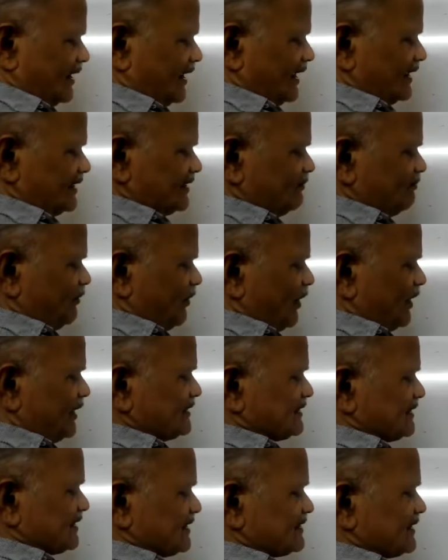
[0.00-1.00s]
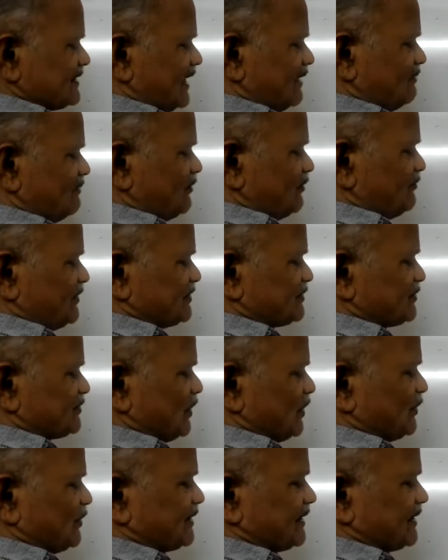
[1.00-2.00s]
At the 0.6 gram of a
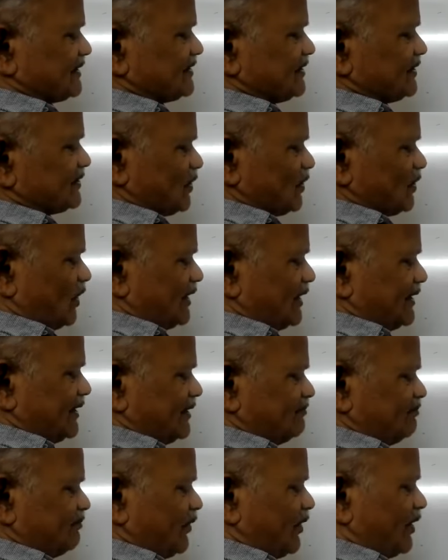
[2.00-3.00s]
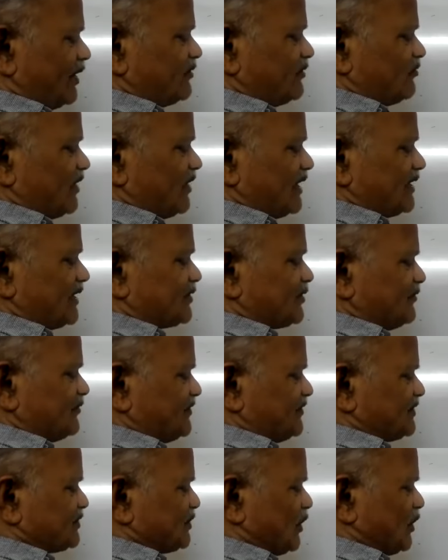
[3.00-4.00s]
solute is dissolved in 0.1 liter of a
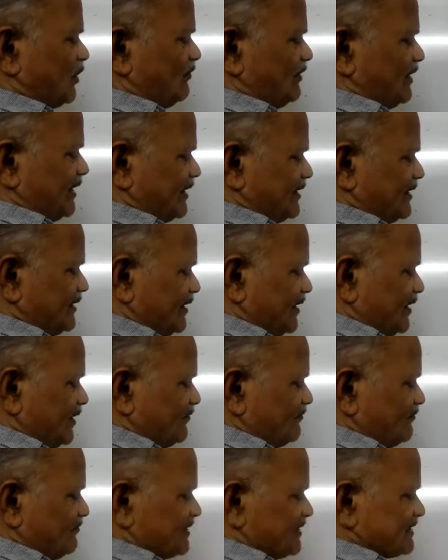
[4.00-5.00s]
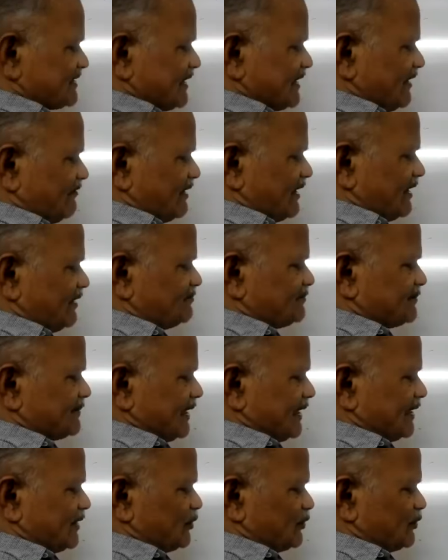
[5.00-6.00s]
solvent which develops
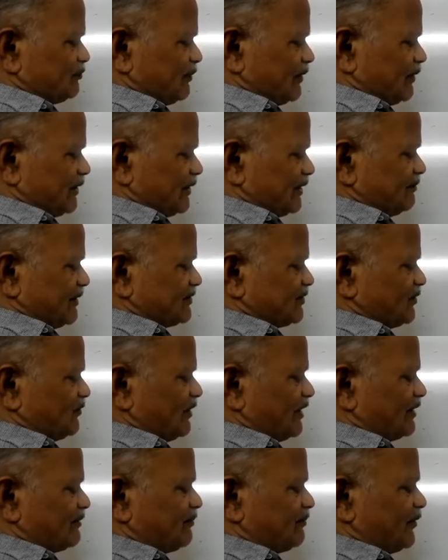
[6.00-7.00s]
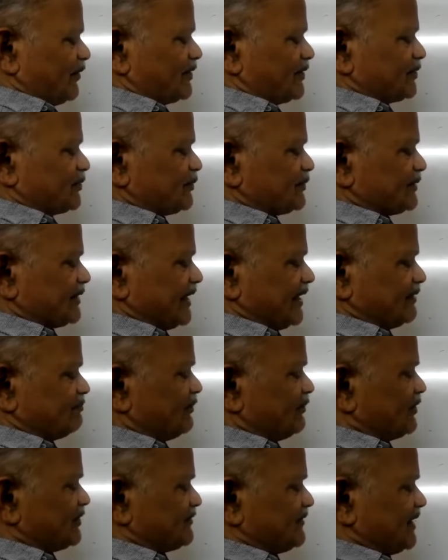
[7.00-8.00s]
an osmotic pressure of 1.23
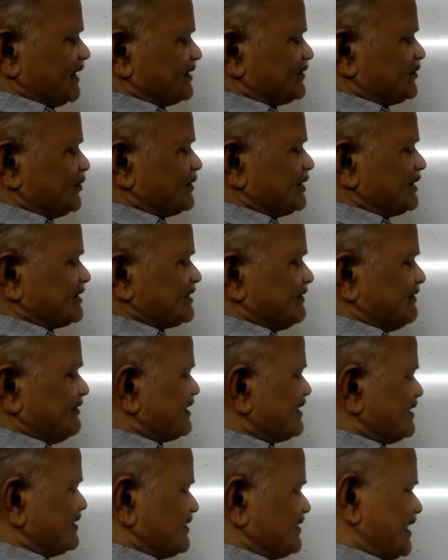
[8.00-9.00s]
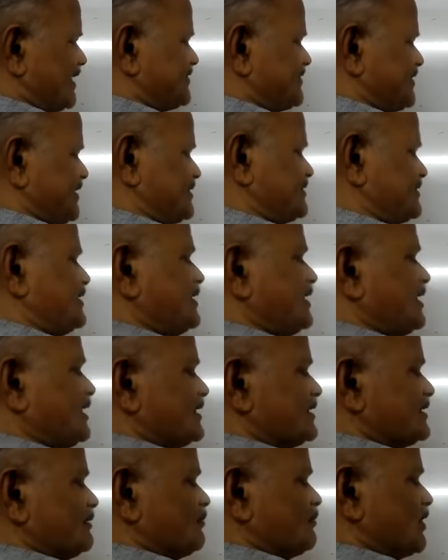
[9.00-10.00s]
atmosphere at 27 degrees Celsius.
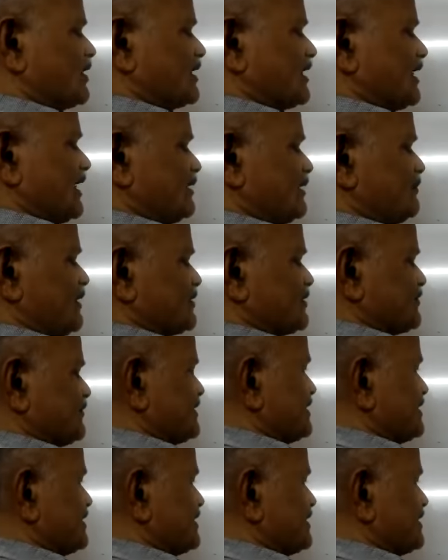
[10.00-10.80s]
The molecular mass of